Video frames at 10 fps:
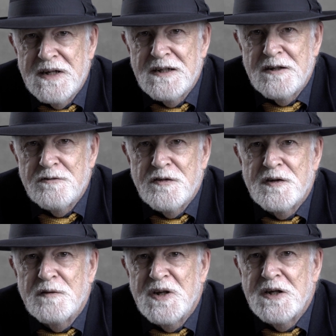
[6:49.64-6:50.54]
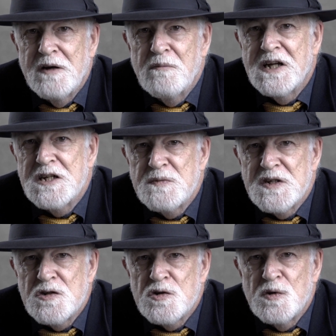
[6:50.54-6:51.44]
have the media
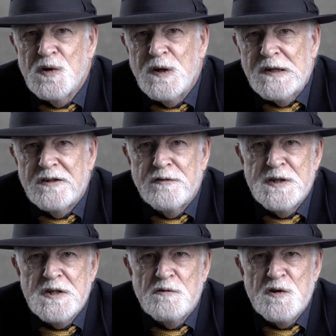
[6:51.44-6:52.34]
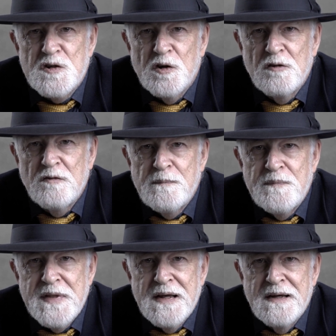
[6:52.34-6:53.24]
management tool on Davinci Resolve
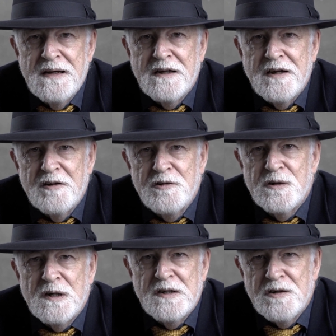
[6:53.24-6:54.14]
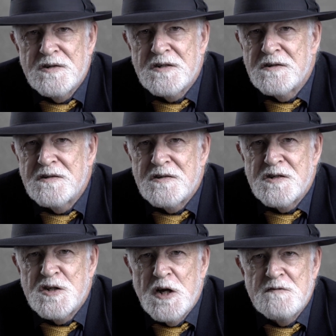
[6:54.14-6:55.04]
and how you can use it to
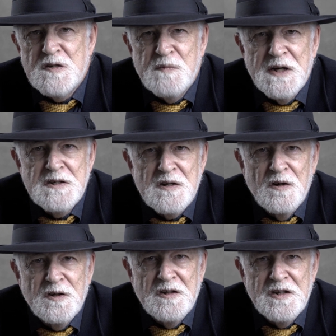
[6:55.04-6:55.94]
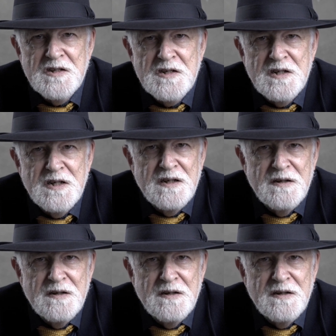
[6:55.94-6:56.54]
save space on disk.